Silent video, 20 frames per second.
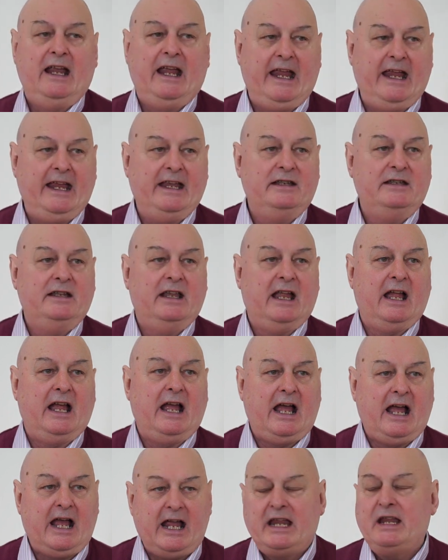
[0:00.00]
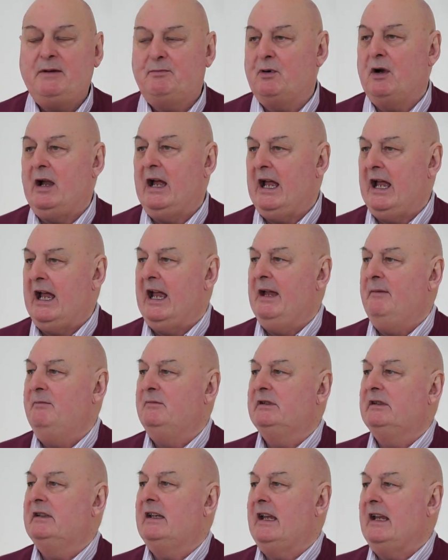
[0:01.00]
in
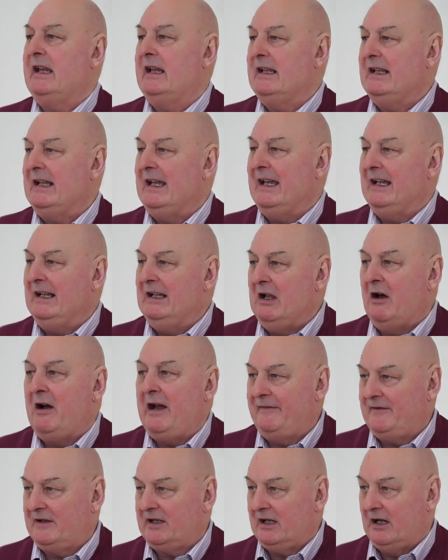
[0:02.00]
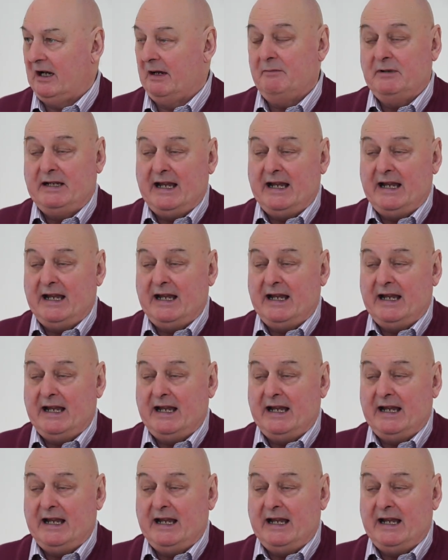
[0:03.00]
Abraham's lifetime.